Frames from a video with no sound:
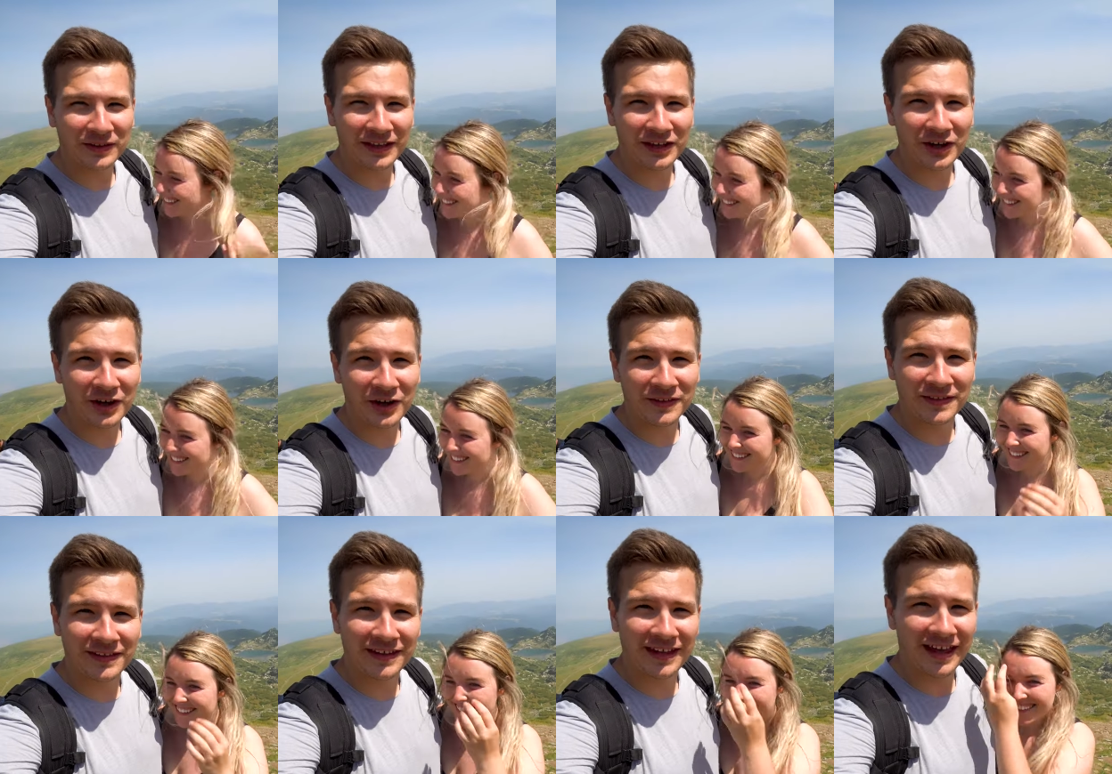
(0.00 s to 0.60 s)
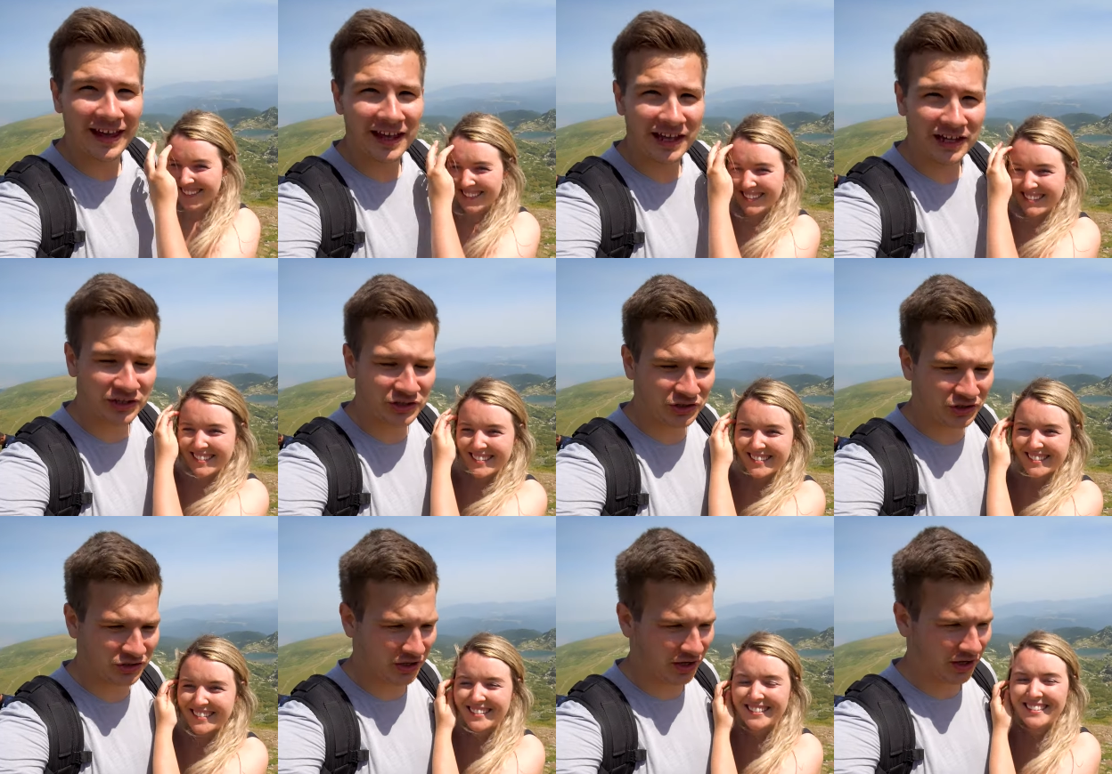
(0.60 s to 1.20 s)
Speaker 1: are like on the
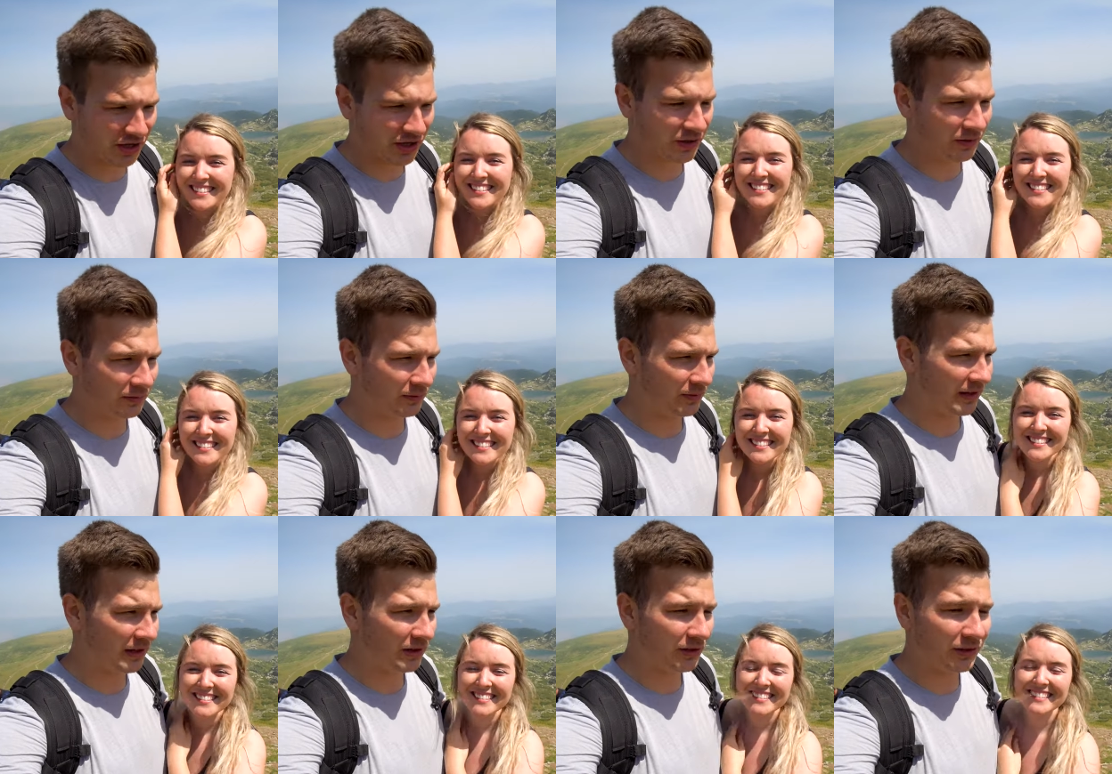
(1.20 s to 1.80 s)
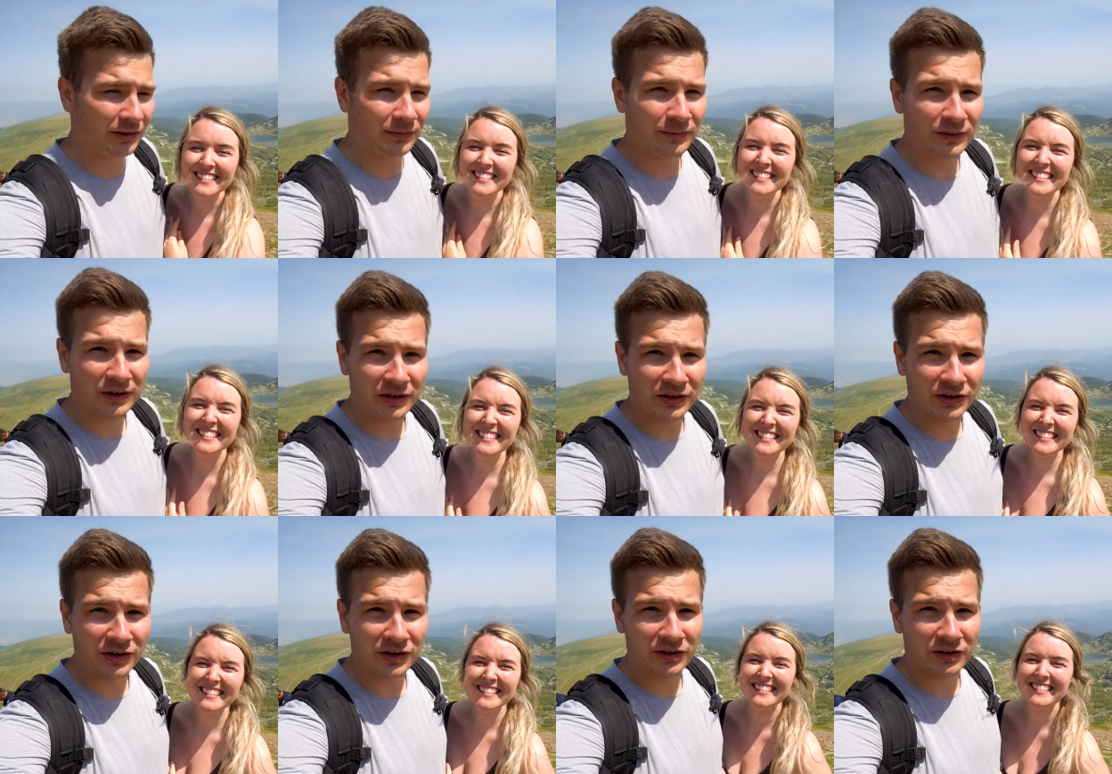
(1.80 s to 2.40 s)
edge of the cliff
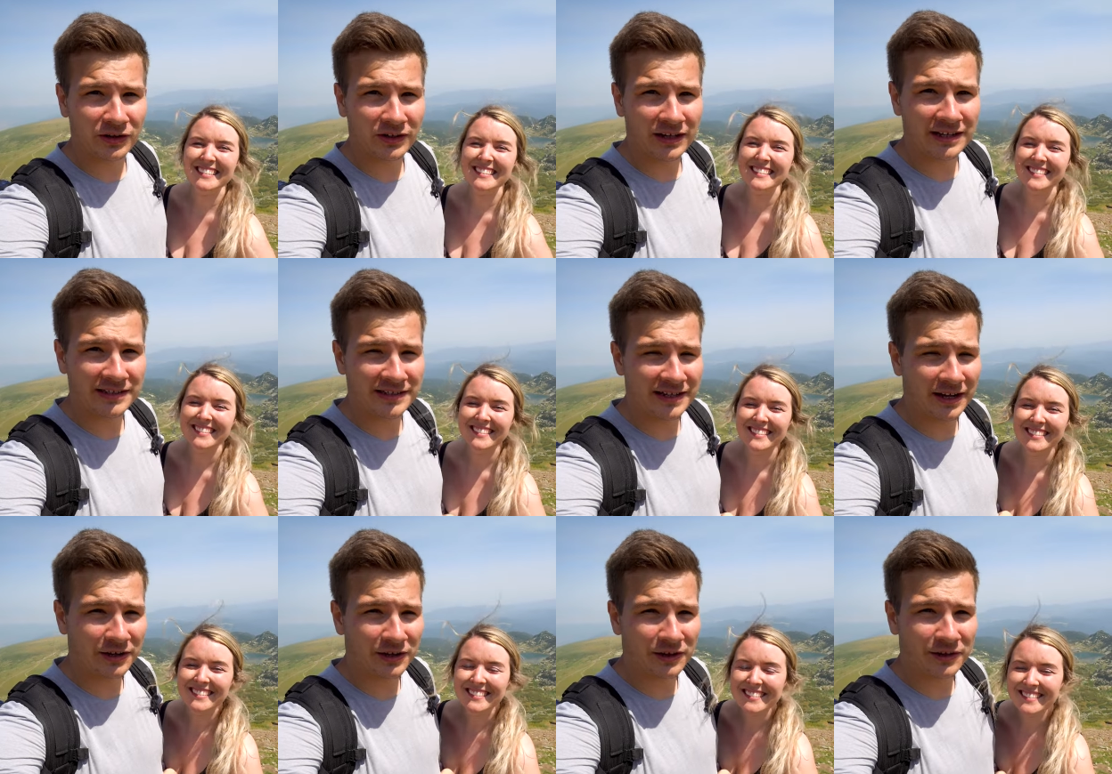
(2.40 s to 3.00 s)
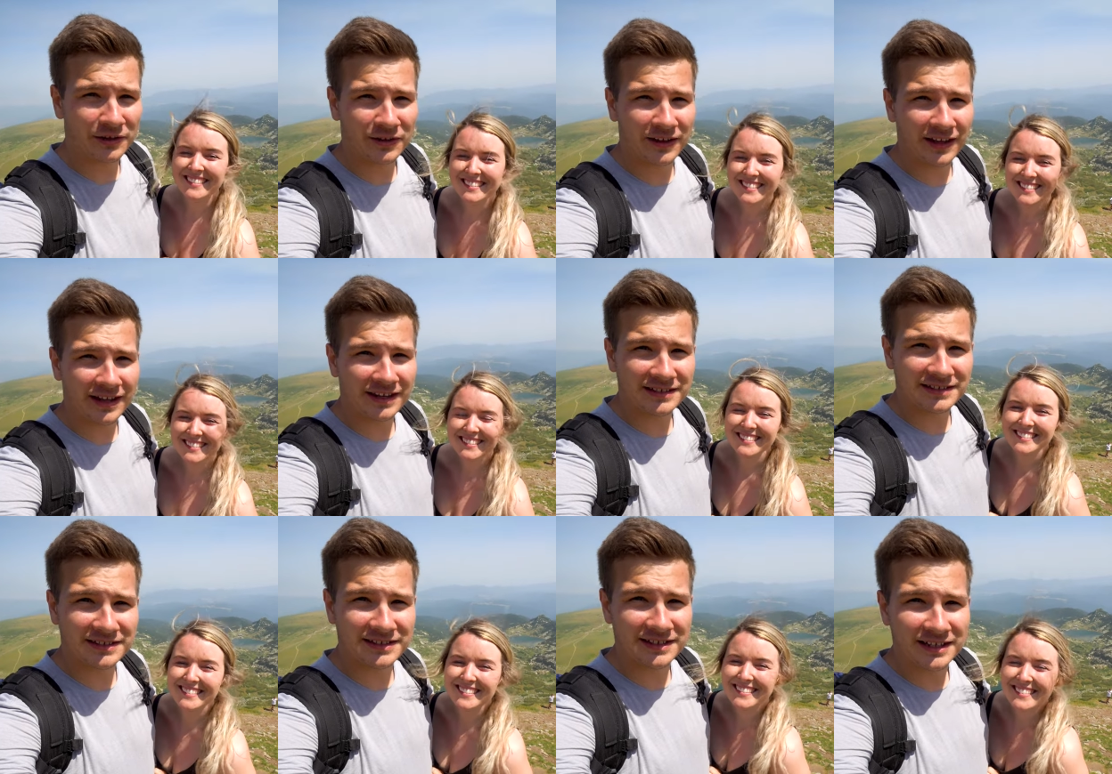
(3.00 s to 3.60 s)
here, looking down on the
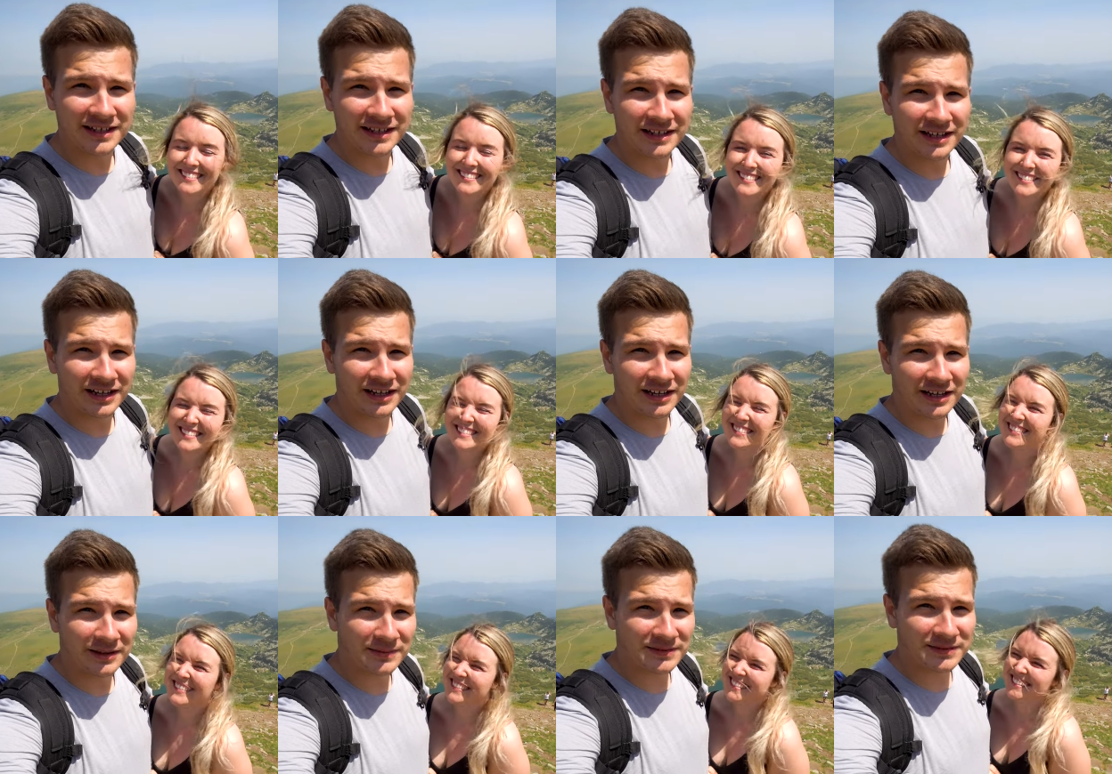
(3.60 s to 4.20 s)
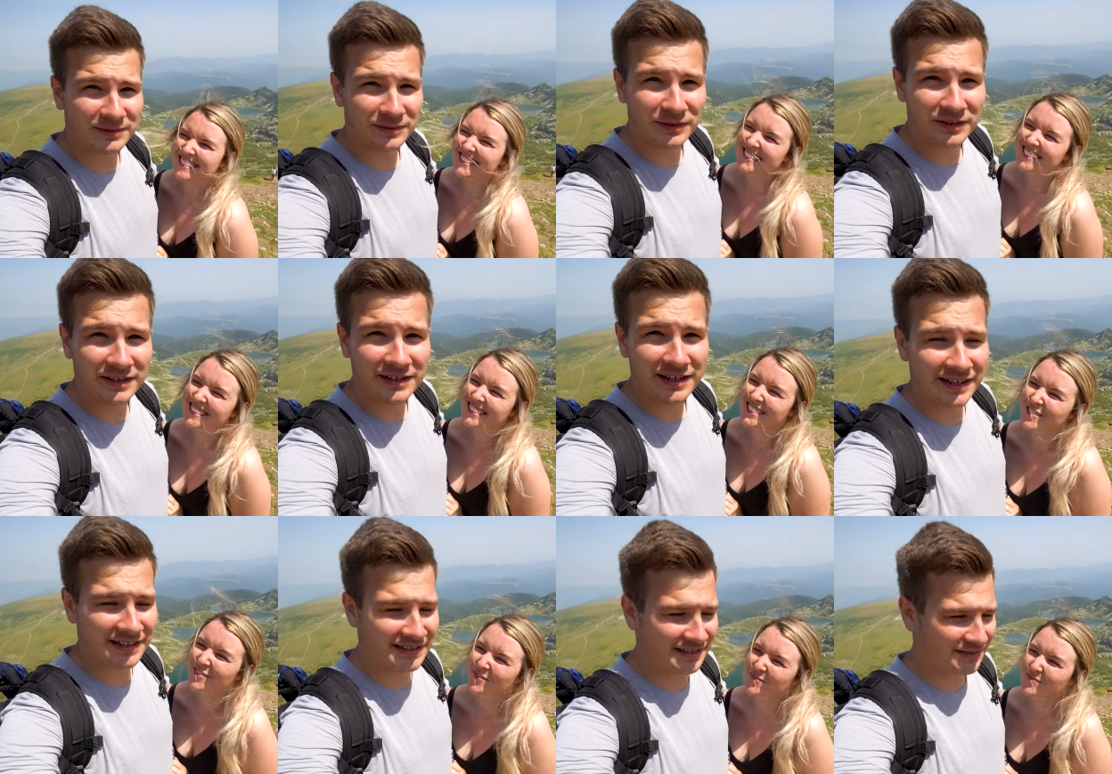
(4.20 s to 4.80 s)
lakes. Um, it's a
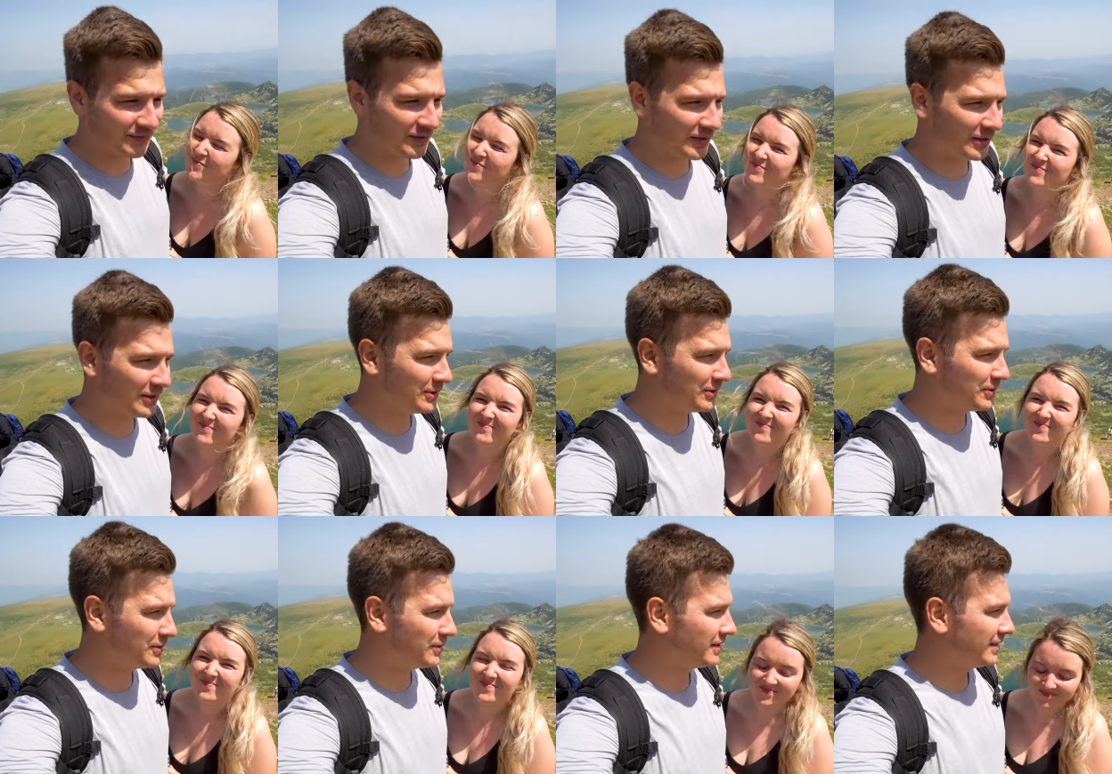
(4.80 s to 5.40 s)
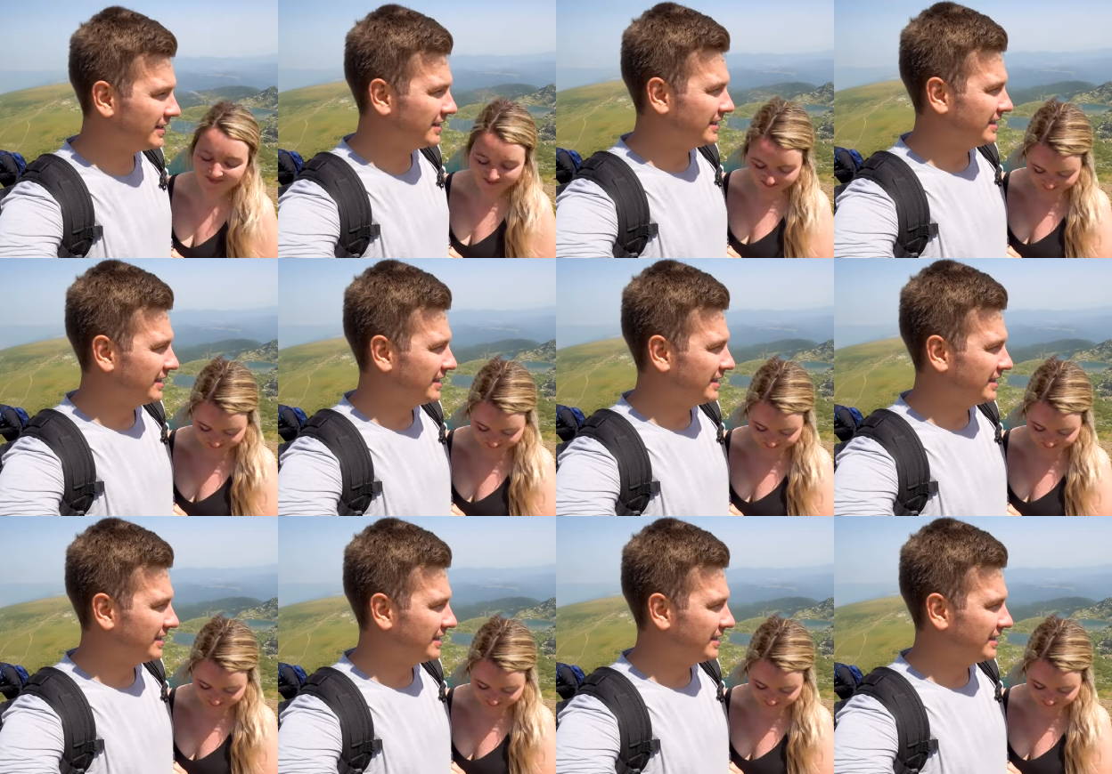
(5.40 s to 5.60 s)
really nice view.